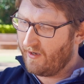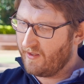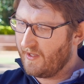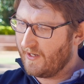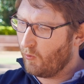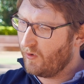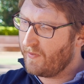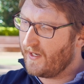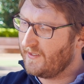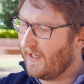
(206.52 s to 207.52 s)
anything, it would
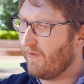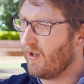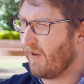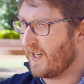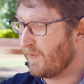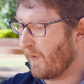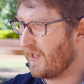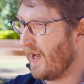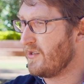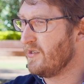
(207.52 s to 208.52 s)
be leave your
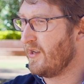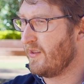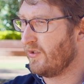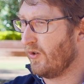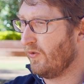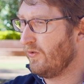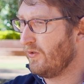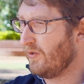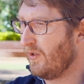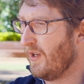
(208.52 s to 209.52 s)
expectations at the door.
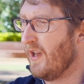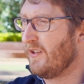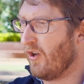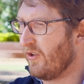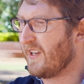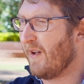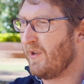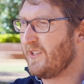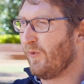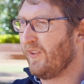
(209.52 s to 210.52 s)
Don't come
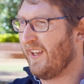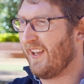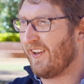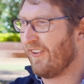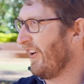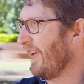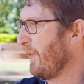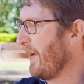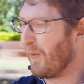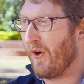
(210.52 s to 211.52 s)
into it thinking, all right,
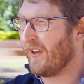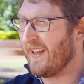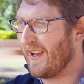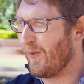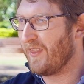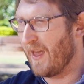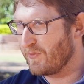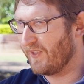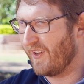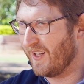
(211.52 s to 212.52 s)
we're working here with app
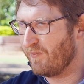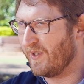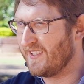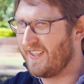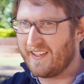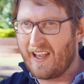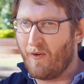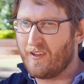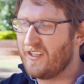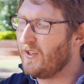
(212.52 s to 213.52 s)
developers. They're
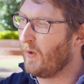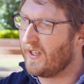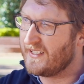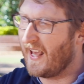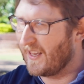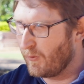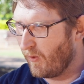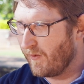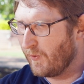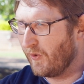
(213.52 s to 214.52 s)
going to do exactly
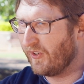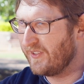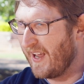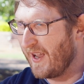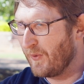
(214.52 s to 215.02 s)
what we want on day